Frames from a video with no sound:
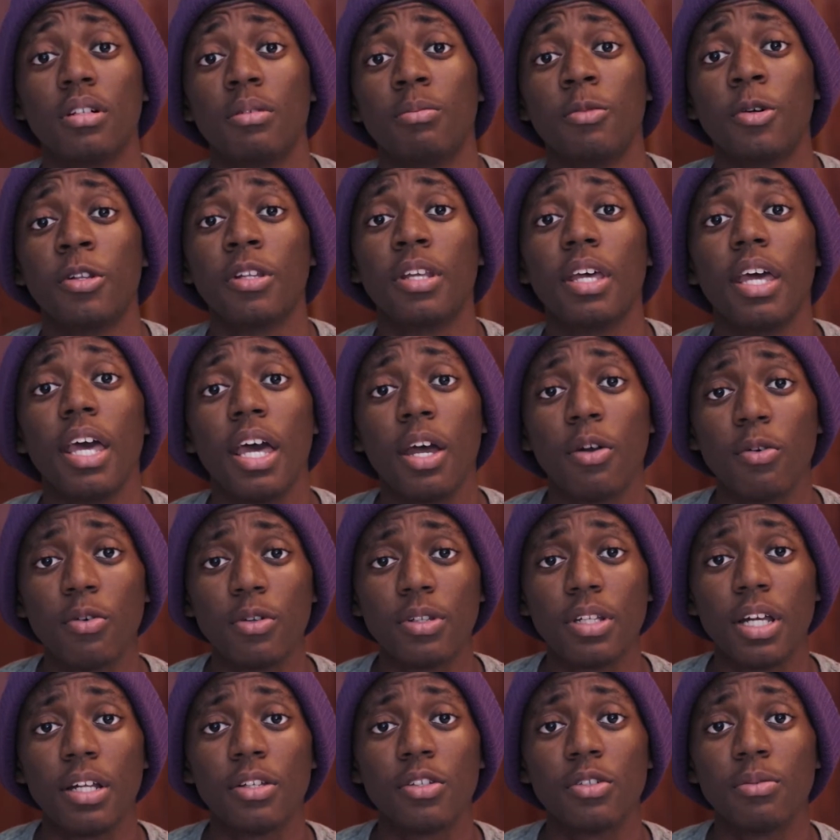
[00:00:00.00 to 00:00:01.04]
common error
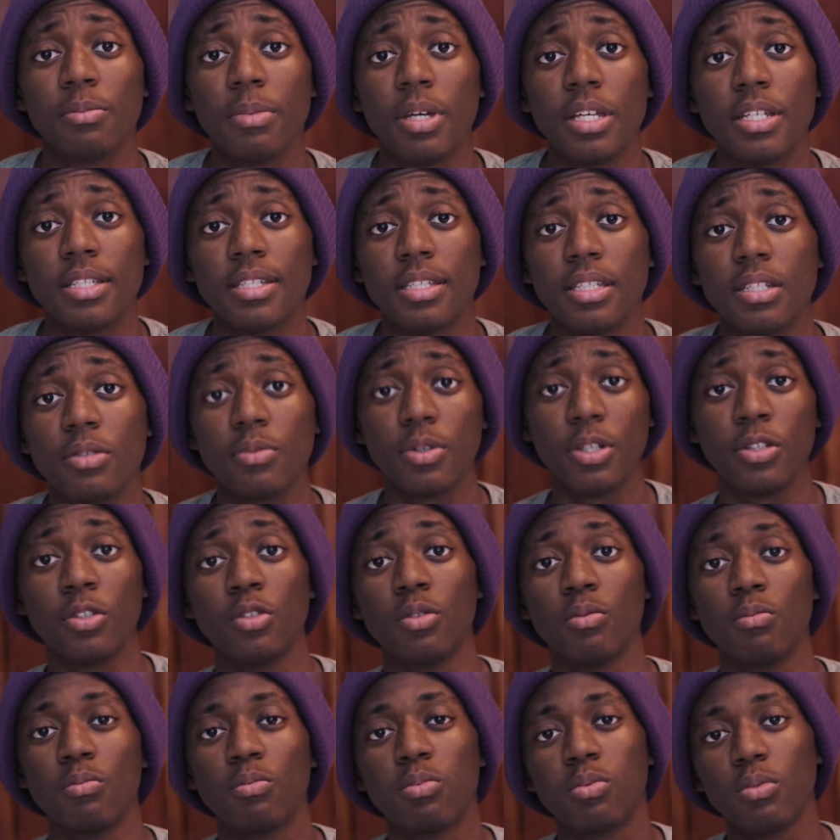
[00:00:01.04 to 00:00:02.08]
that you may see
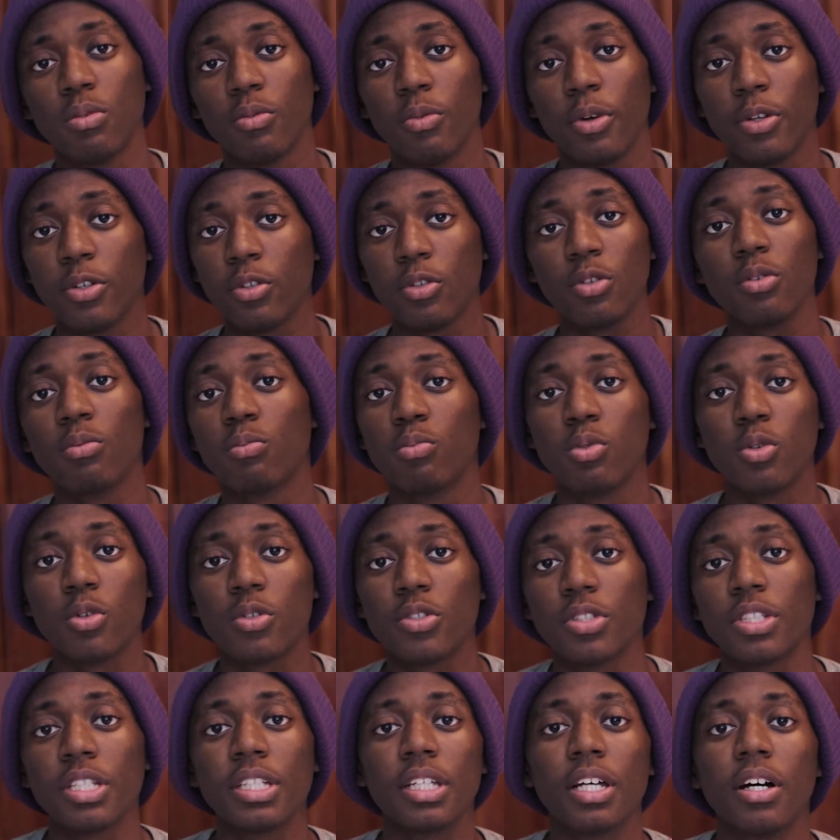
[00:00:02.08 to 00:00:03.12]
when you're
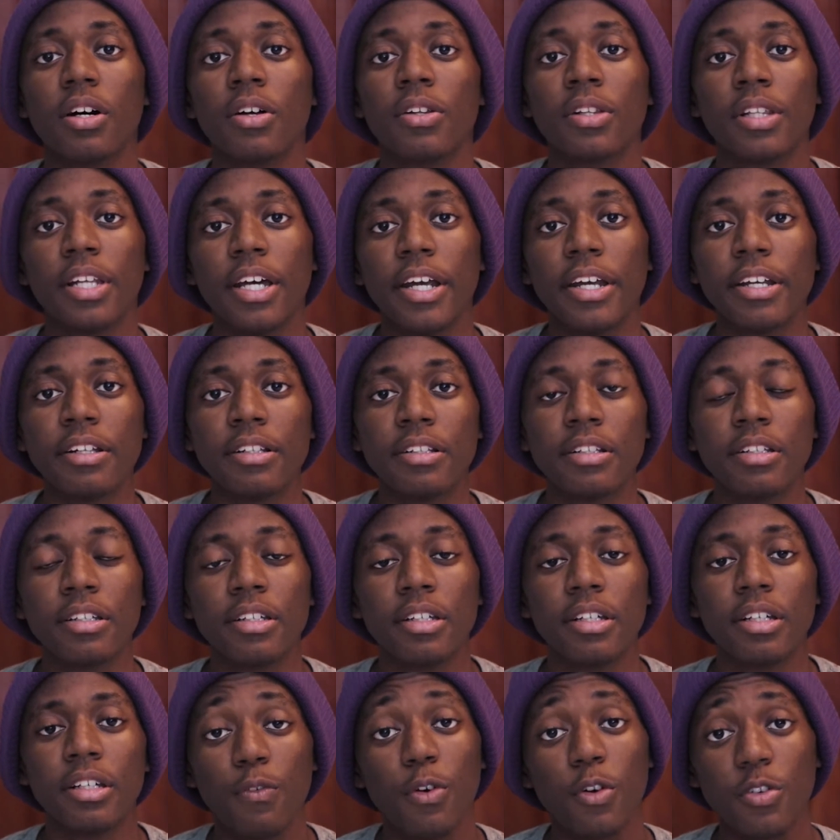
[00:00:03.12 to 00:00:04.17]
browsing online.
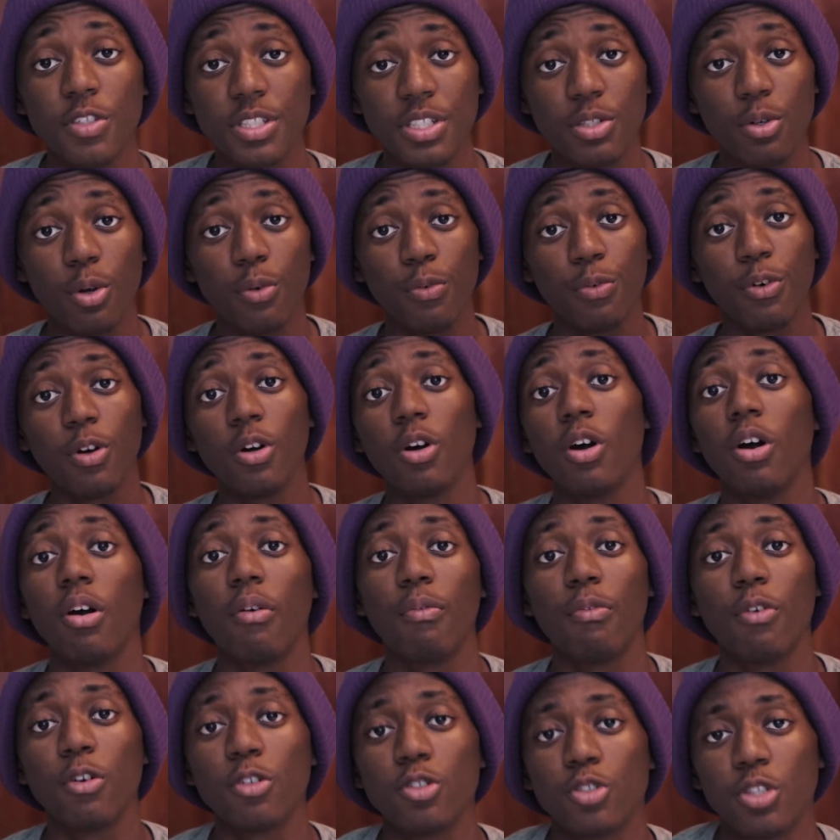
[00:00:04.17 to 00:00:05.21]
404 or
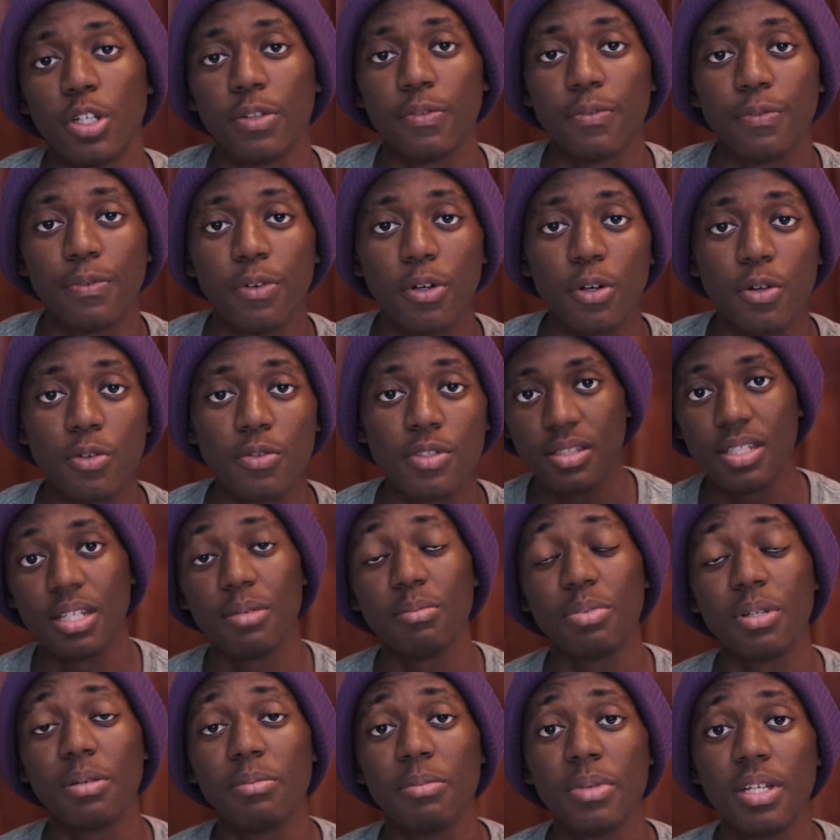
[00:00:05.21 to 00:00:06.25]
404
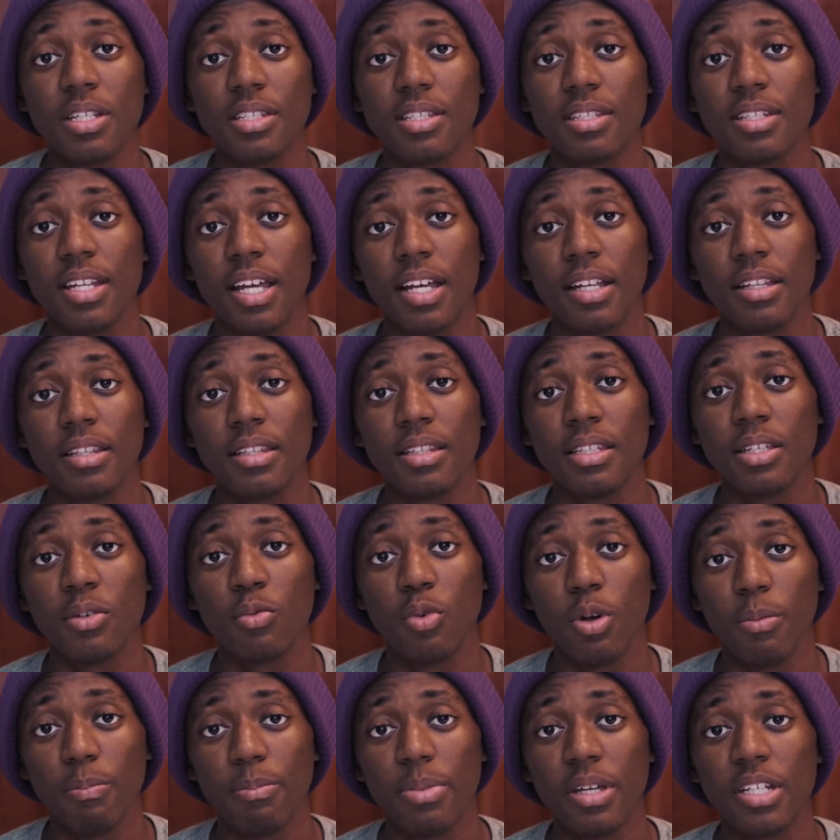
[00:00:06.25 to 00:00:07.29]
simply means that the
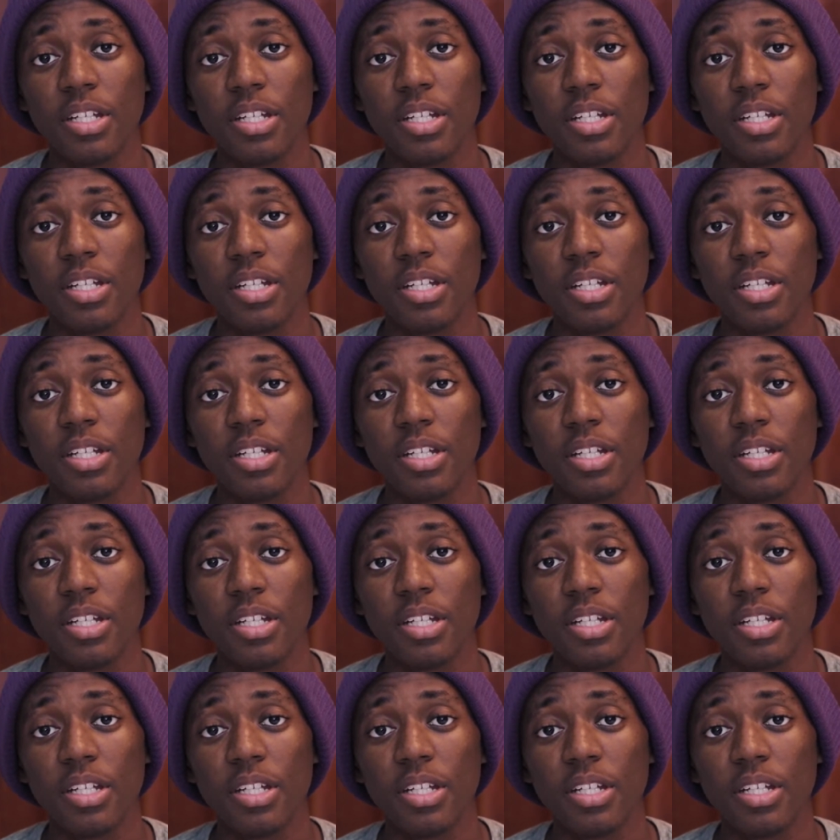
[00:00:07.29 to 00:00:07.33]
web